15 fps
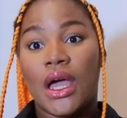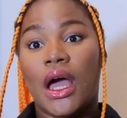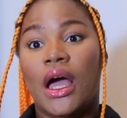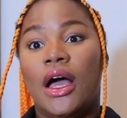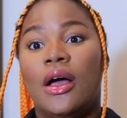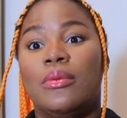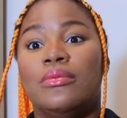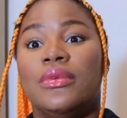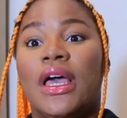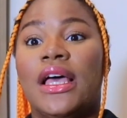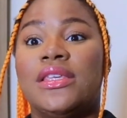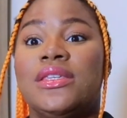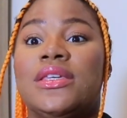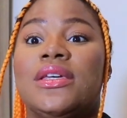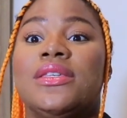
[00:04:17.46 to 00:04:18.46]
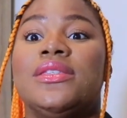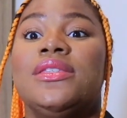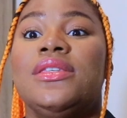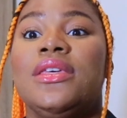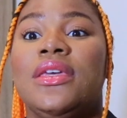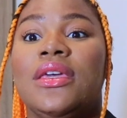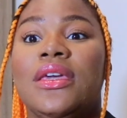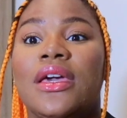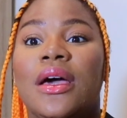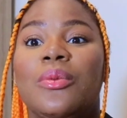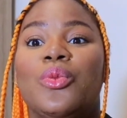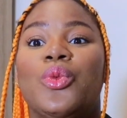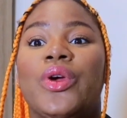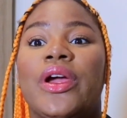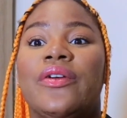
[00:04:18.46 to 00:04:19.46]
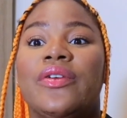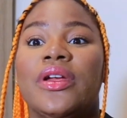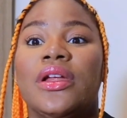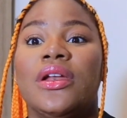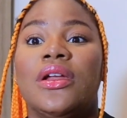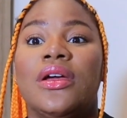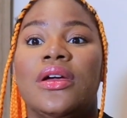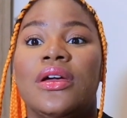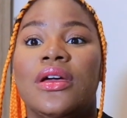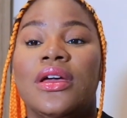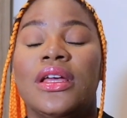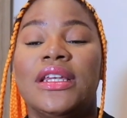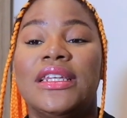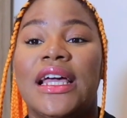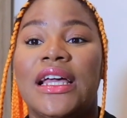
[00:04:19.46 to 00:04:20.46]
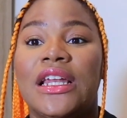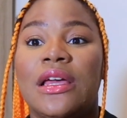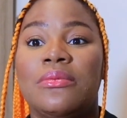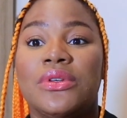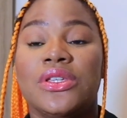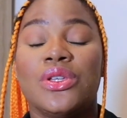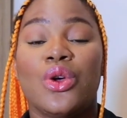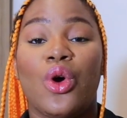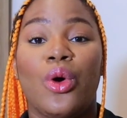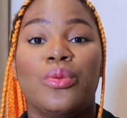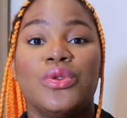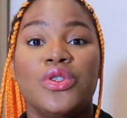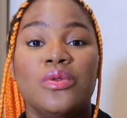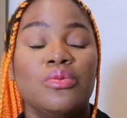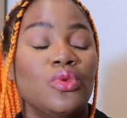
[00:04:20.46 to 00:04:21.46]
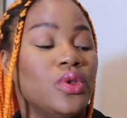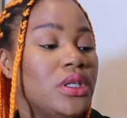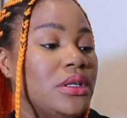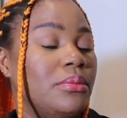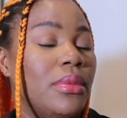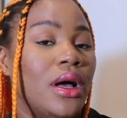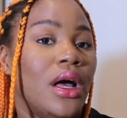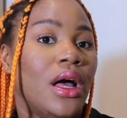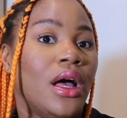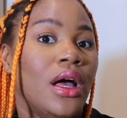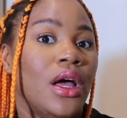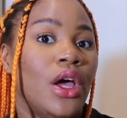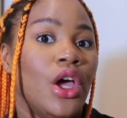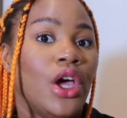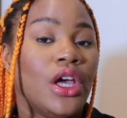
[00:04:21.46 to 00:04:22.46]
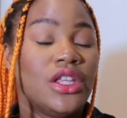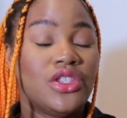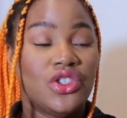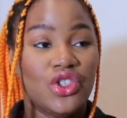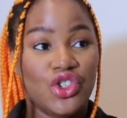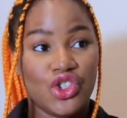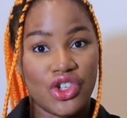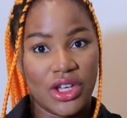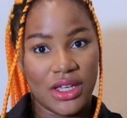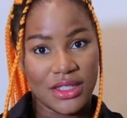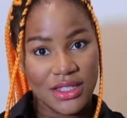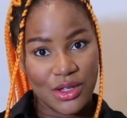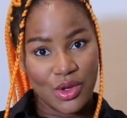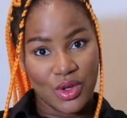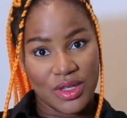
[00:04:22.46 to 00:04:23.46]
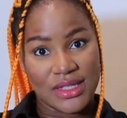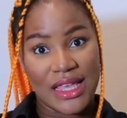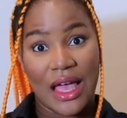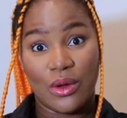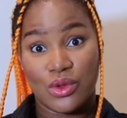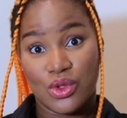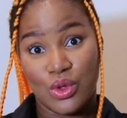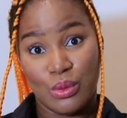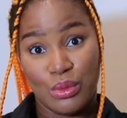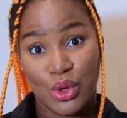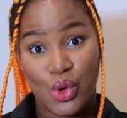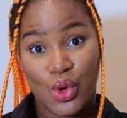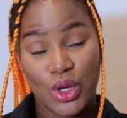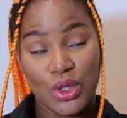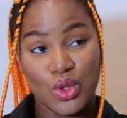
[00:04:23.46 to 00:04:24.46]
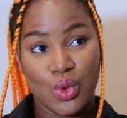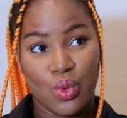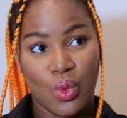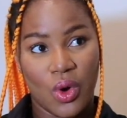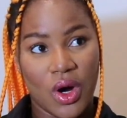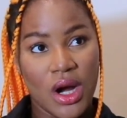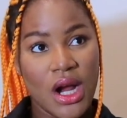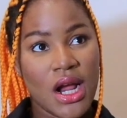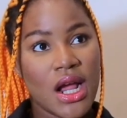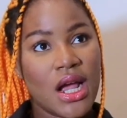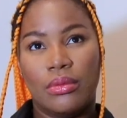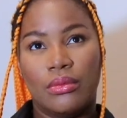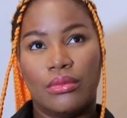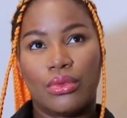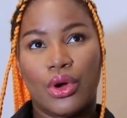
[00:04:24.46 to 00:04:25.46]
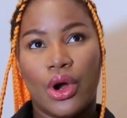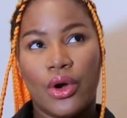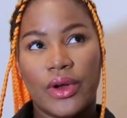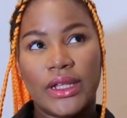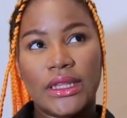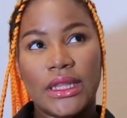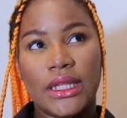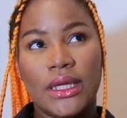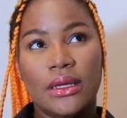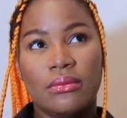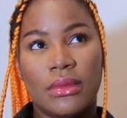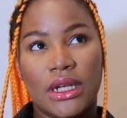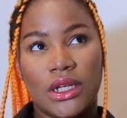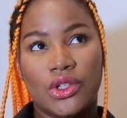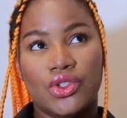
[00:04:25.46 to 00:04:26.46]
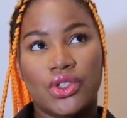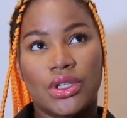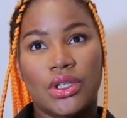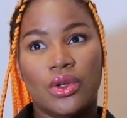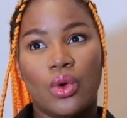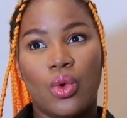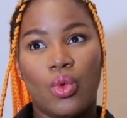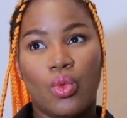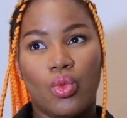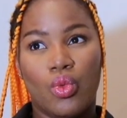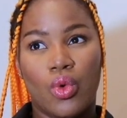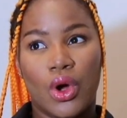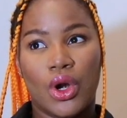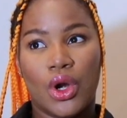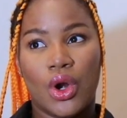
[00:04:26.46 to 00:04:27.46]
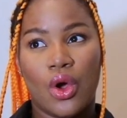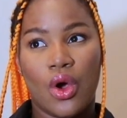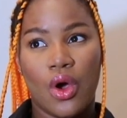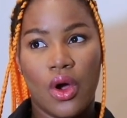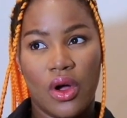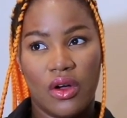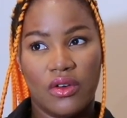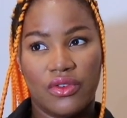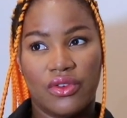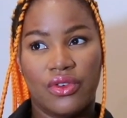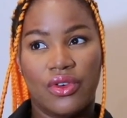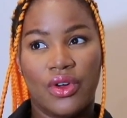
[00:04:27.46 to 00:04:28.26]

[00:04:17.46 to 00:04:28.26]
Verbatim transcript: um, as you can see, I'm wearing Dynamic Sculpt Smoothie Bar t-shirt because I'll soon be going to work. I'm currently managing one of